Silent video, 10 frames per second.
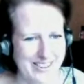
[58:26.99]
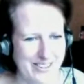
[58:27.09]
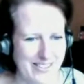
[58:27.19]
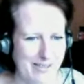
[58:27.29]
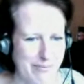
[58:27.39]

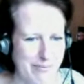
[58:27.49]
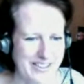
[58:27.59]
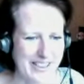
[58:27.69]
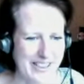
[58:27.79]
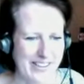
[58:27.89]
you,
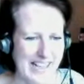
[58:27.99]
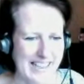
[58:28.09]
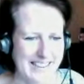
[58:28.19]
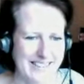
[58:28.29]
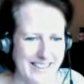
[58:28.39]
Alberto,
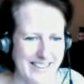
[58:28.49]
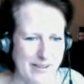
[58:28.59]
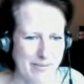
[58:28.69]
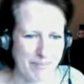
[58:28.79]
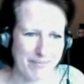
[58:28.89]
and
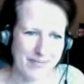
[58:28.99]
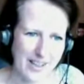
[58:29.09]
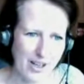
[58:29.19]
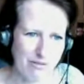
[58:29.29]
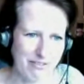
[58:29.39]

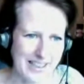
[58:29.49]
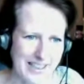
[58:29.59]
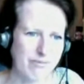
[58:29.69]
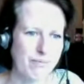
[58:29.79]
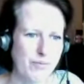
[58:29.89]

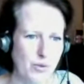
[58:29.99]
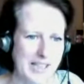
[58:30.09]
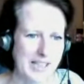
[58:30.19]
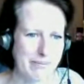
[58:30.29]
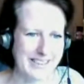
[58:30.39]
hopefully we'll
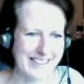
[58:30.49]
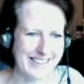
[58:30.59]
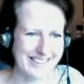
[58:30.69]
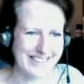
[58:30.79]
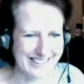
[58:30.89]
keep in
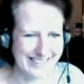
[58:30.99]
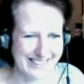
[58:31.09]
touch.